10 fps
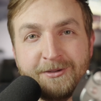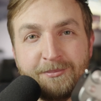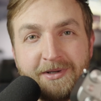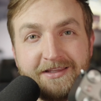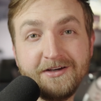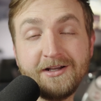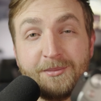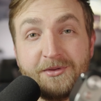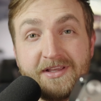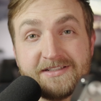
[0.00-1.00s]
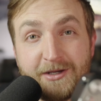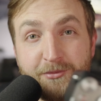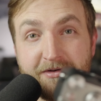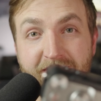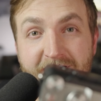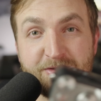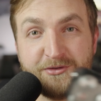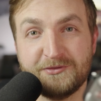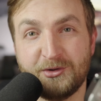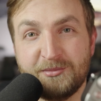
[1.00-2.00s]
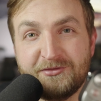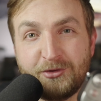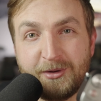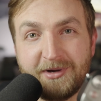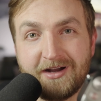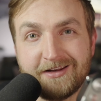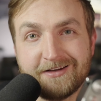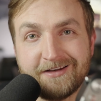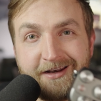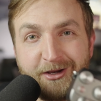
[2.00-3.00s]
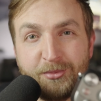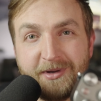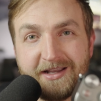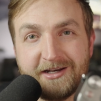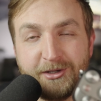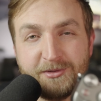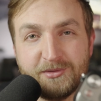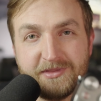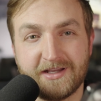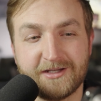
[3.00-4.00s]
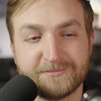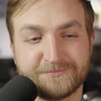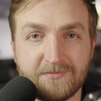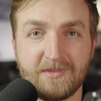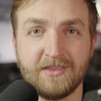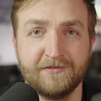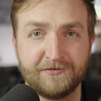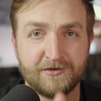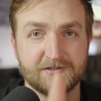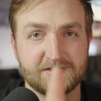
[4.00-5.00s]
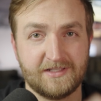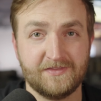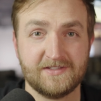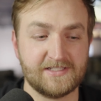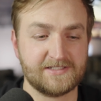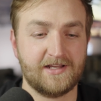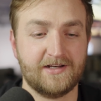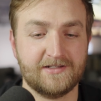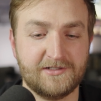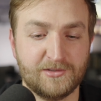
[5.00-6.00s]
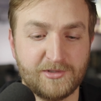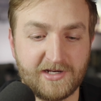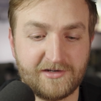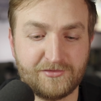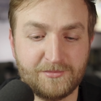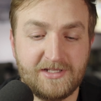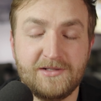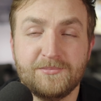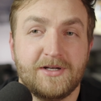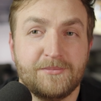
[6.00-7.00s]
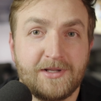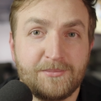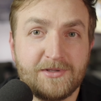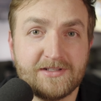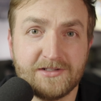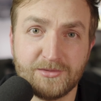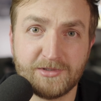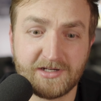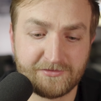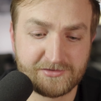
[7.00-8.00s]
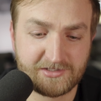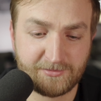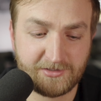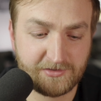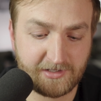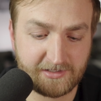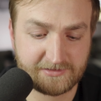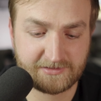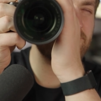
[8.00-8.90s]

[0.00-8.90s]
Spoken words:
but there are a couple things I would have liked to have known before I bought it, and I hope I can help you with that. The first, and this is not a deal breaker for me, but it might be a deal breaker for some of you guys,